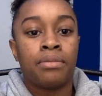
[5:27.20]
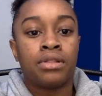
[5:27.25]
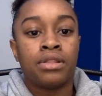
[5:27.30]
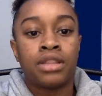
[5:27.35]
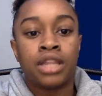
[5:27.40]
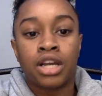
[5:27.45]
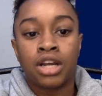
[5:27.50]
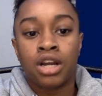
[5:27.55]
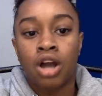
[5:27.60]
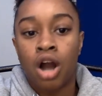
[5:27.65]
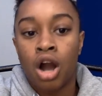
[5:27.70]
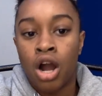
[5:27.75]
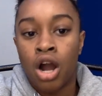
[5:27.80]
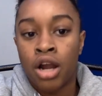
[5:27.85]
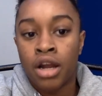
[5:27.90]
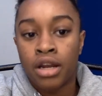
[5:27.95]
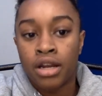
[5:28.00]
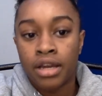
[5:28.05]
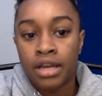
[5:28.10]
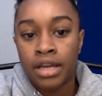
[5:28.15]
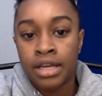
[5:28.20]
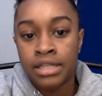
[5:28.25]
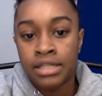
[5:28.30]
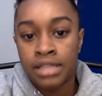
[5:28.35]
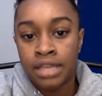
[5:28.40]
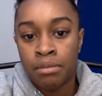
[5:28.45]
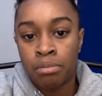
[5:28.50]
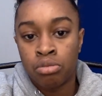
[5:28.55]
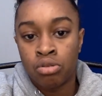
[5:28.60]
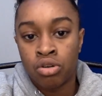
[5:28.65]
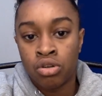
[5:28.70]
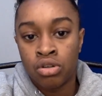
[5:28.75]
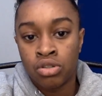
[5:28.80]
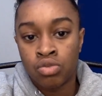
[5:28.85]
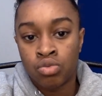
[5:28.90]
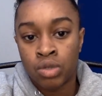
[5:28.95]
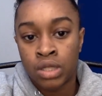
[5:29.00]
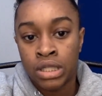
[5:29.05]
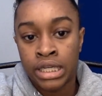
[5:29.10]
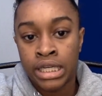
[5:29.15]
there aren't examples
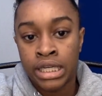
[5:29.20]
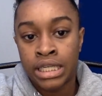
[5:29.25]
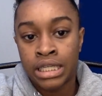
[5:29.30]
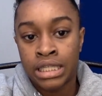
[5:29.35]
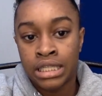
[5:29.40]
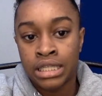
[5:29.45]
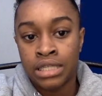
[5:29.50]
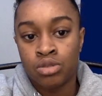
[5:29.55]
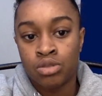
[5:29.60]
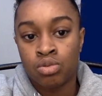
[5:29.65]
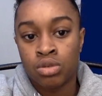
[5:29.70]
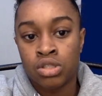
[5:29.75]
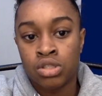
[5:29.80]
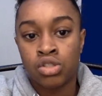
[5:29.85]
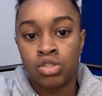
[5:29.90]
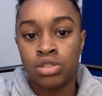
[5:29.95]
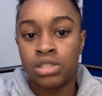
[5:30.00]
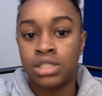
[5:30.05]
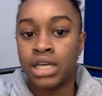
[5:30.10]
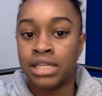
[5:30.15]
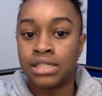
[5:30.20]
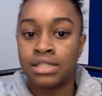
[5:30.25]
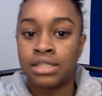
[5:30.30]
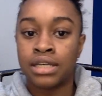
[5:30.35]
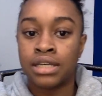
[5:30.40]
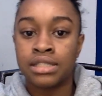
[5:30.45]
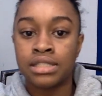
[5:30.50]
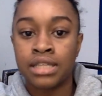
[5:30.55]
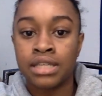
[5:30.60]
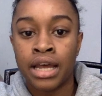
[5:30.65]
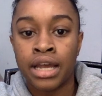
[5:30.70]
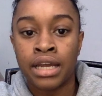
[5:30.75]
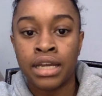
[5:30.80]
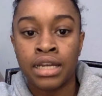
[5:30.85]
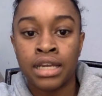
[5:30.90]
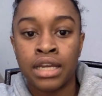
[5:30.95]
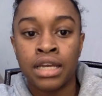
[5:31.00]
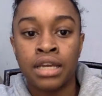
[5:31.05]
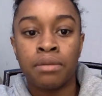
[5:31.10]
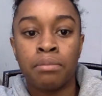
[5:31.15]
relating these ones to test
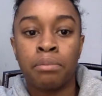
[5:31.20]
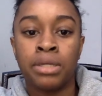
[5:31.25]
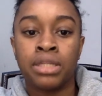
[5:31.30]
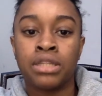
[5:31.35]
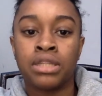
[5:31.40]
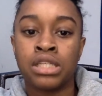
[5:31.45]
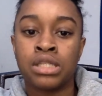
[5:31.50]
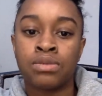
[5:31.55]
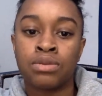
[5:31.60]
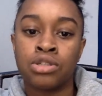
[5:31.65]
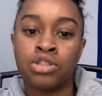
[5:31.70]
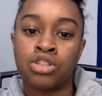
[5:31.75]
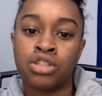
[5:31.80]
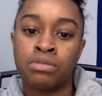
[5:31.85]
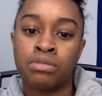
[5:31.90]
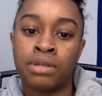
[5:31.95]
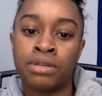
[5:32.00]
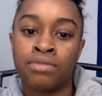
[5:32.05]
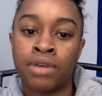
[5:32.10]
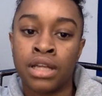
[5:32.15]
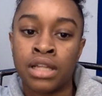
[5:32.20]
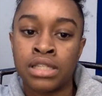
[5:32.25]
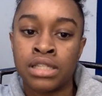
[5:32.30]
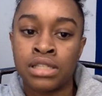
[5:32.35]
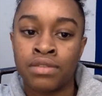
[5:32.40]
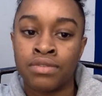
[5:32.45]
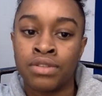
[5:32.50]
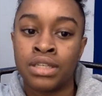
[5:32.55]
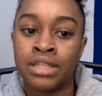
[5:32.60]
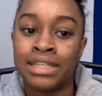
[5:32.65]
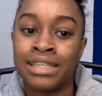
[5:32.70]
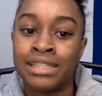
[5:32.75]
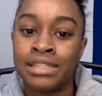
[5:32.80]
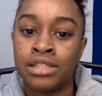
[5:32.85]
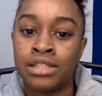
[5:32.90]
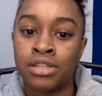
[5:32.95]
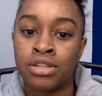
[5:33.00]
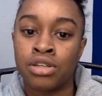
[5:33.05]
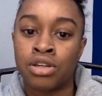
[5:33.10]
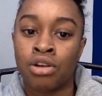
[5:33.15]
anxiety, but these ones should be relatively
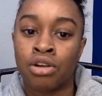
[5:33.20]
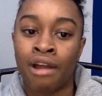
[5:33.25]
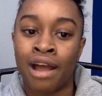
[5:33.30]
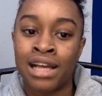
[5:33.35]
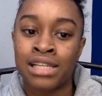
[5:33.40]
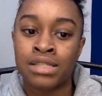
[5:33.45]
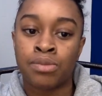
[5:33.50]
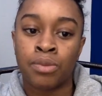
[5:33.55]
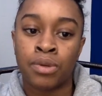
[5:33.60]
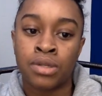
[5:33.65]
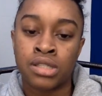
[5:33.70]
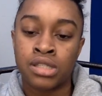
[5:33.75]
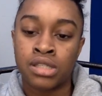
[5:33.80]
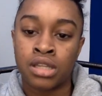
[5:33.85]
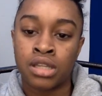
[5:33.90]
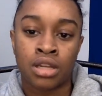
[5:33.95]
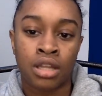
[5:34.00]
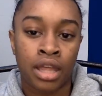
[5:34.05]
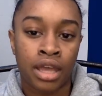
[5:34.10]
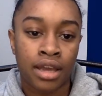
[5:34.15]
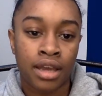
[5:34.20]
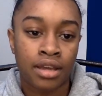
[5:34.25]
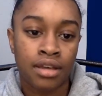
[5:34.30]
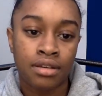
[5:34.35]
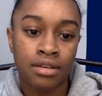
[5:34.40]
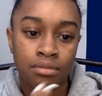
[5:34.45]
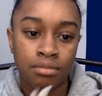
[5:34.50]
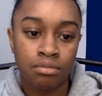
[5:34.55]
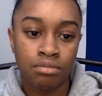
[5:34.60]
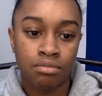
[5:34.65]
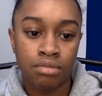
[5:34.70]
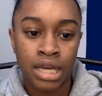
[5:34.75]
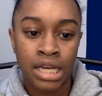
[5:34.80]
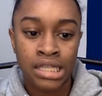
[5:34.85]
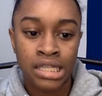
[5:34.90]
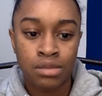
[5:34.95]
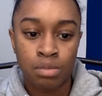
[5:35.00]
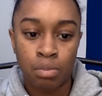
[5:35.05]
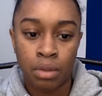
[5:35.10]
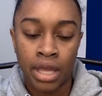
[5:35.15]
easier to grasp once they're
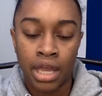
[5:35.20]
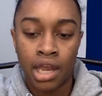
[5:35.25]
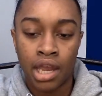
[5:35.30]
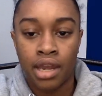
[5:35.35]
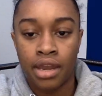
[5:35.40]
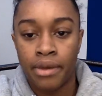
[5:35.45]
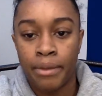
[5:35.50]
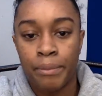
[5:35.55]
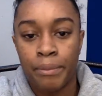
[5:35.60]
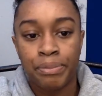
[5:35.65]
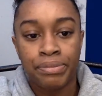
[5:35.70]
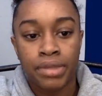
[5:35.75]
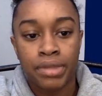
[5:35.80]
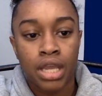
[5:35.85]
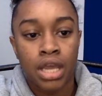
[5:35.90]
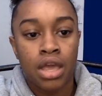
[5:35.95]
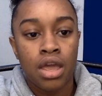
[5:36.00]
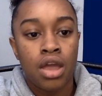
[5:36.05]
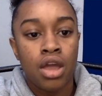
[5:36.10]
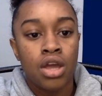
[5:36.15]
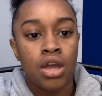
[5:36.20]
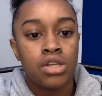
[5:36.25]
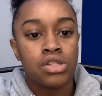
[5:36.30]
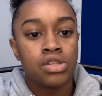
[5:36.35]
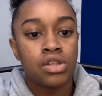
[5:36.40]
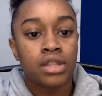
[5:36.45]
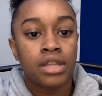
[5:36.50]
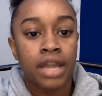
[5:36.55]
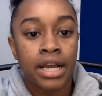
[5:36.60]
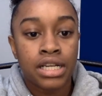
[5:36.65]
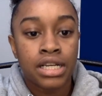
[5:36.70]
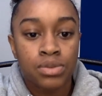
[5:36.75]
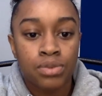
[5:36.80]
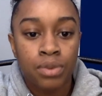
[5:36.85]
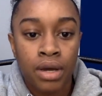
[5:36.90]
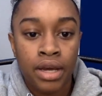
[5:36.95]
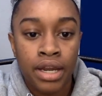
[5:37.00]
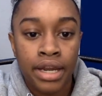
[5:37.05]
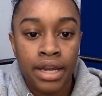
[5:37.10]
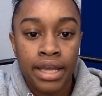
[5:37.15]
explained. So the next
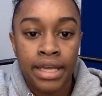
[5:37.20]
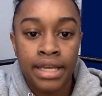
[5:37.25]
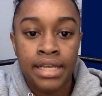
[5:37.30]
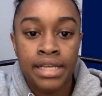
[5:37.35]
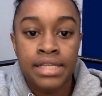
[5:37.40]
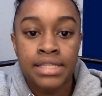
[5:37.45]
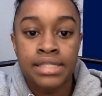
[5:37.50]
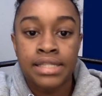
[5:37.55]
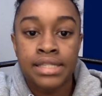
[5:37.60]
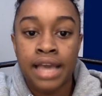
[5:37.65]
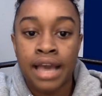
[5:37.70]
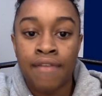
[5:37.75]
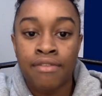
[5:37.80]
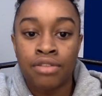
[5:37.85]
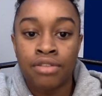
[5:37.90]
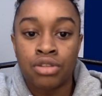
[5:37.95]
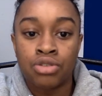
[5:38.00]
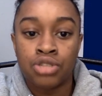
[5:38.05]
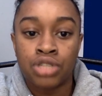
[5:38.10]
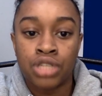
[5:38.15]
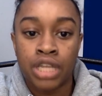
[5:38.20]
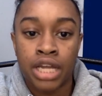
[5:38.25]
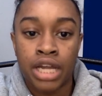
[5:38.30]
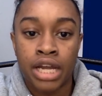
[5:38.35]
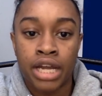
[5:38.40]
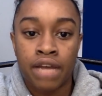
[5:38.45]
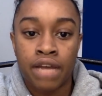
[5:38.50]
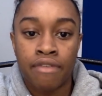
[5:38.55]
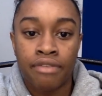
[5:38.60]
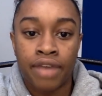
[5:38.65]
one is the evolutionary